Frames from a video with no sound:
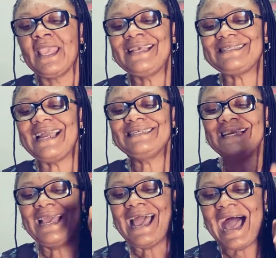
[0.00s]
He said,
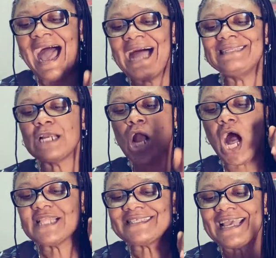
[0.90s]
and
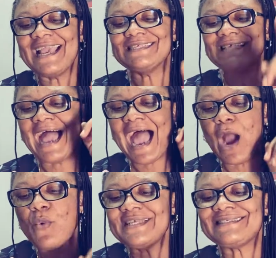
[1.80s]
God says,
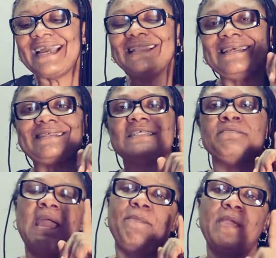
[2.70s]
I will say, this
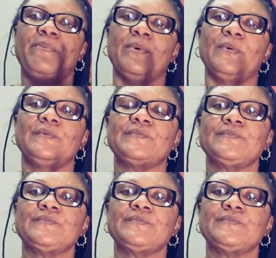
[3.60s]
is my people.